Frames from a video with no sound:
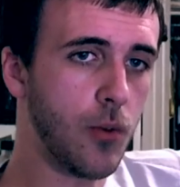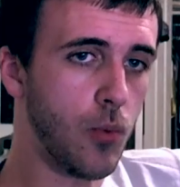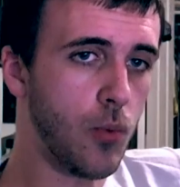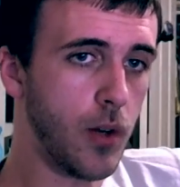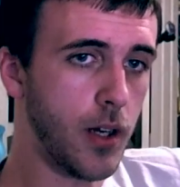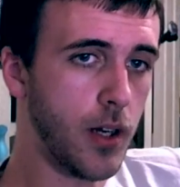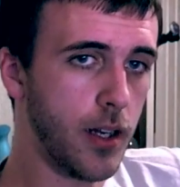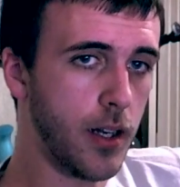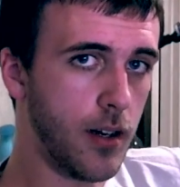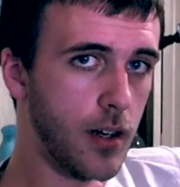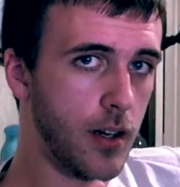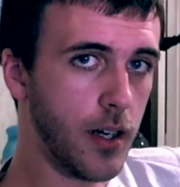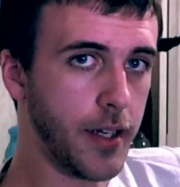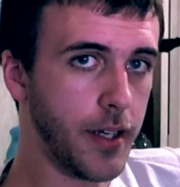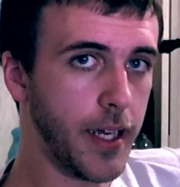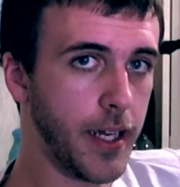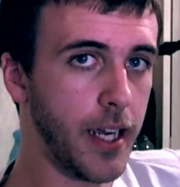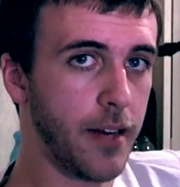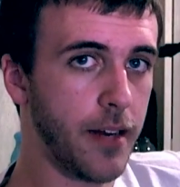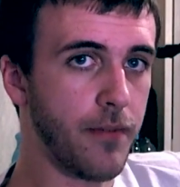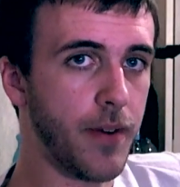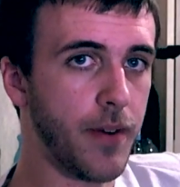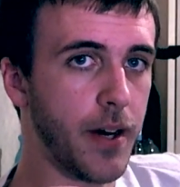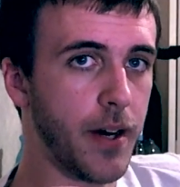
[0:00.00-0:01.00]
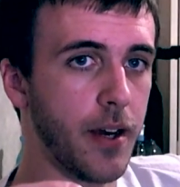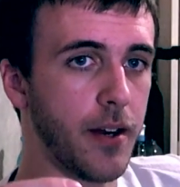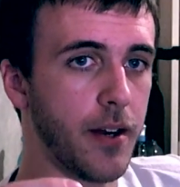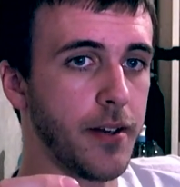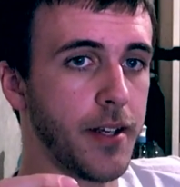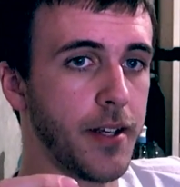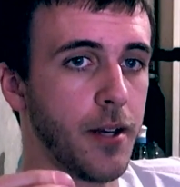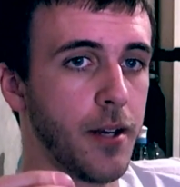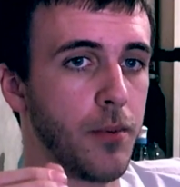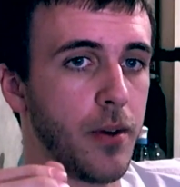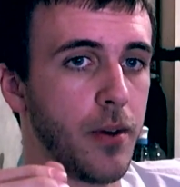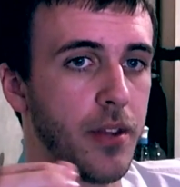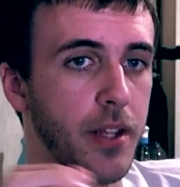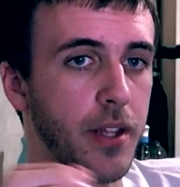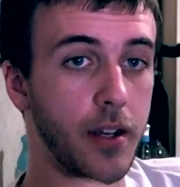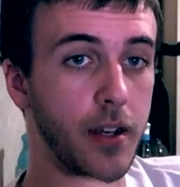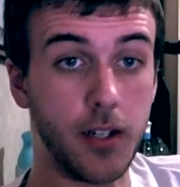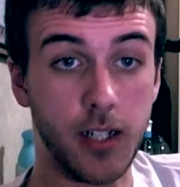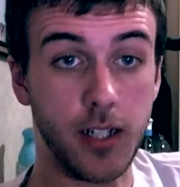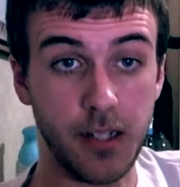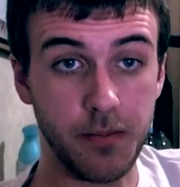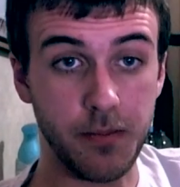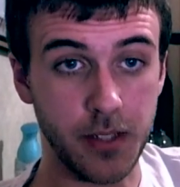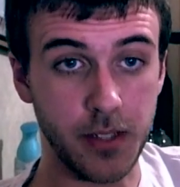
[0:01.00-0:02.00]
what Arcade Fire did with Here
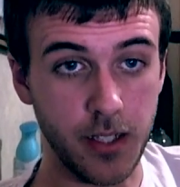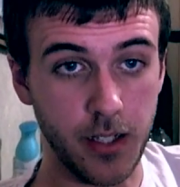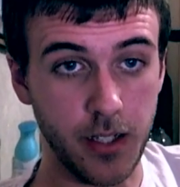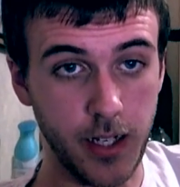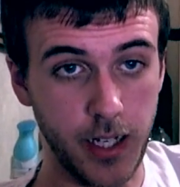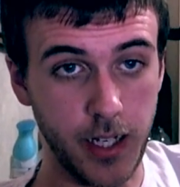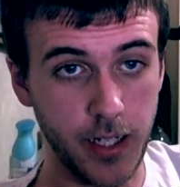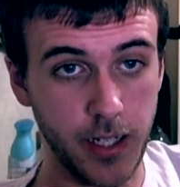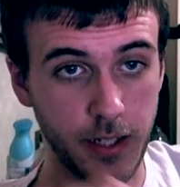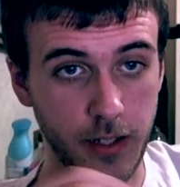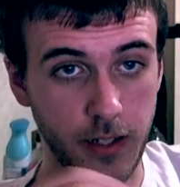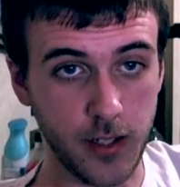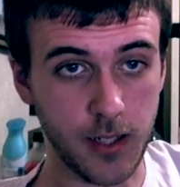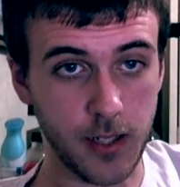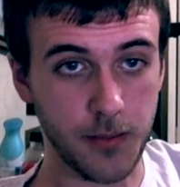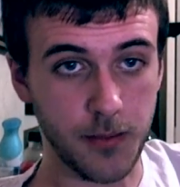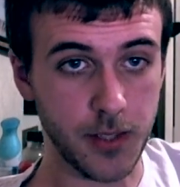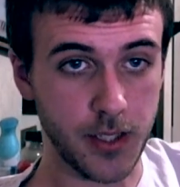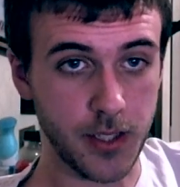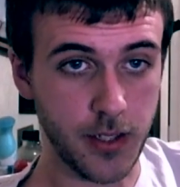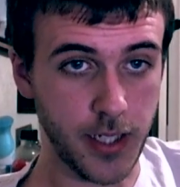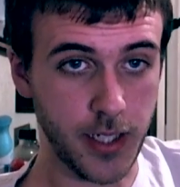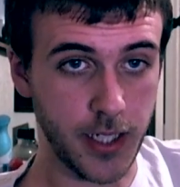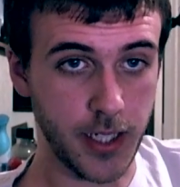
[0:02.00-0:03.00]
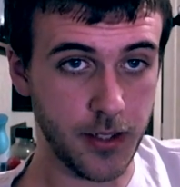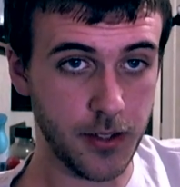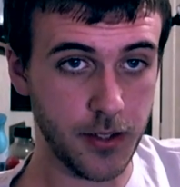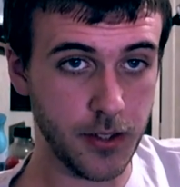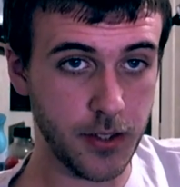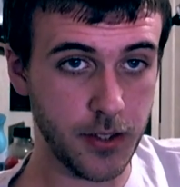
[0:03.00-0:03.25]
Comes the Night and Here Comes the Night